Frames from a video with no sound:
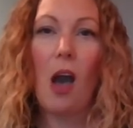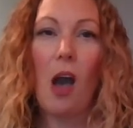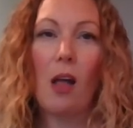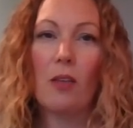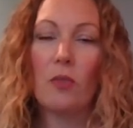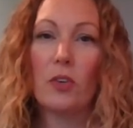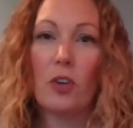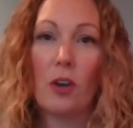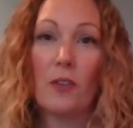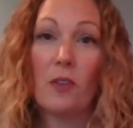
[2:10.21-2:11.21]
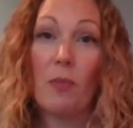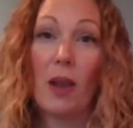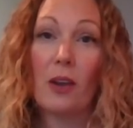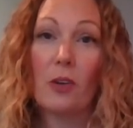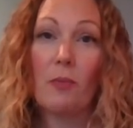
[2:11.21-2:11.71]
all of which are
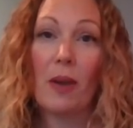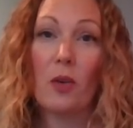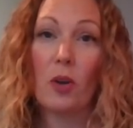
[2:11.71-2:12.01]
inspired by an